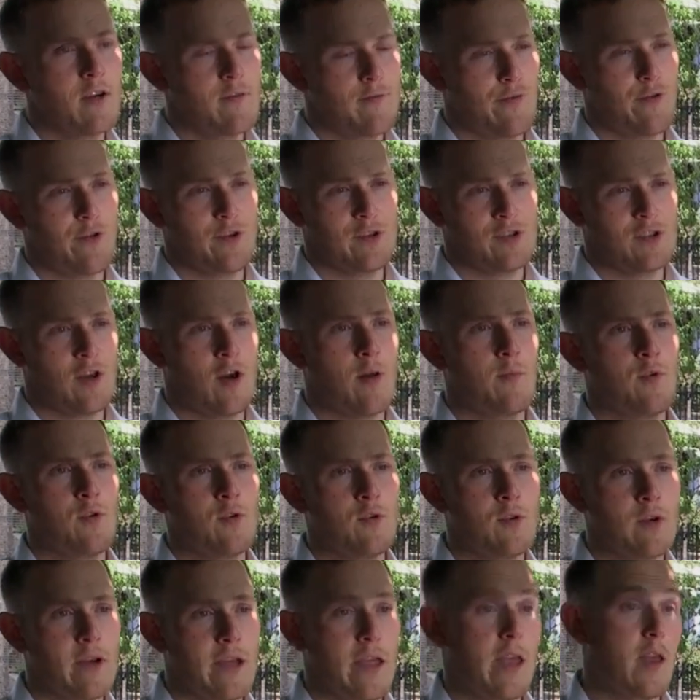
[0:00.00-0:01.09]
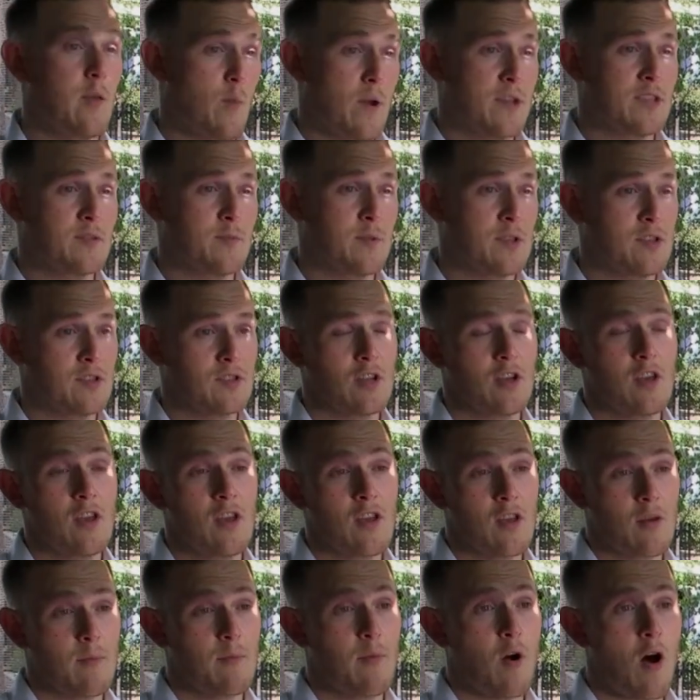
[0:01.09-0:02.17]
For example, in Westminster,
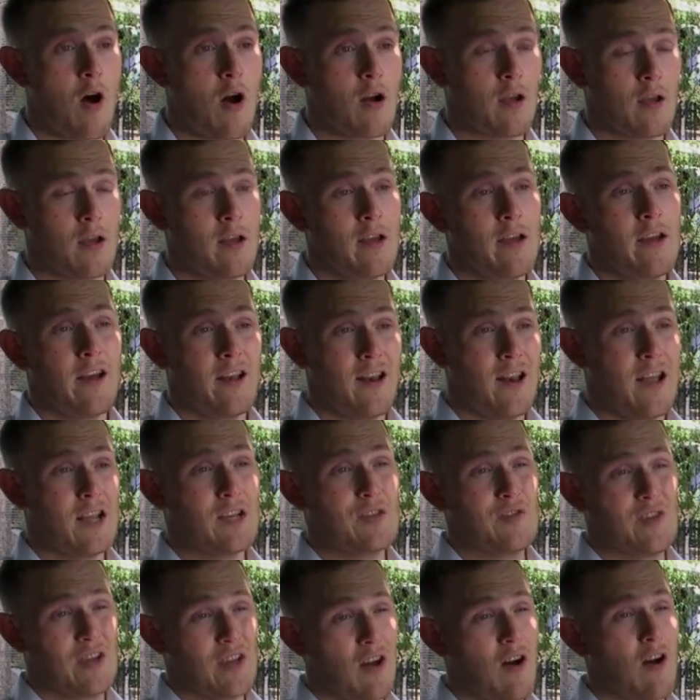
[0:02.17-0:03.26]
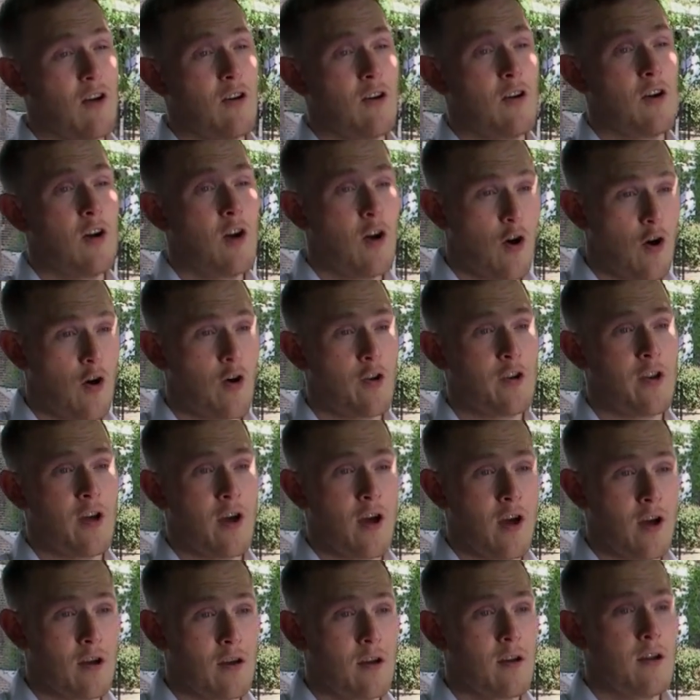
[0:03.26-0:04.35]
you can park an electric car on
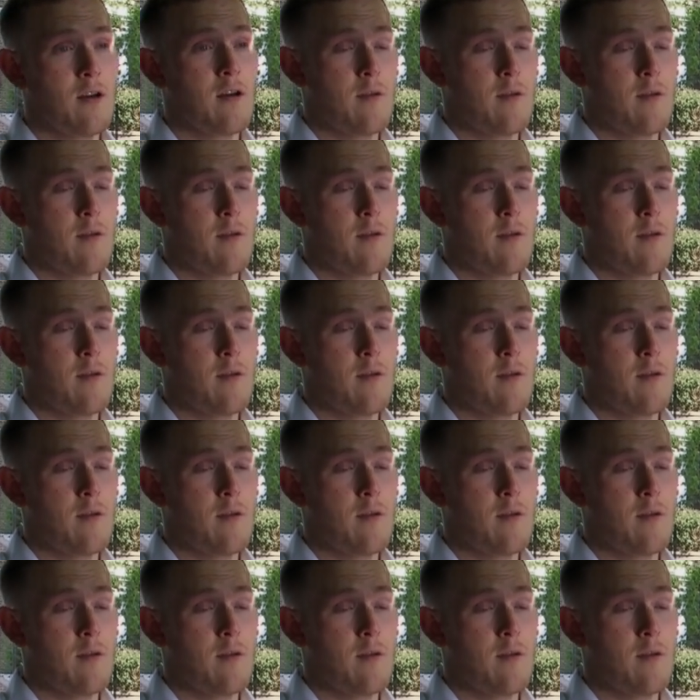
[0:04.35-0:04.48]
a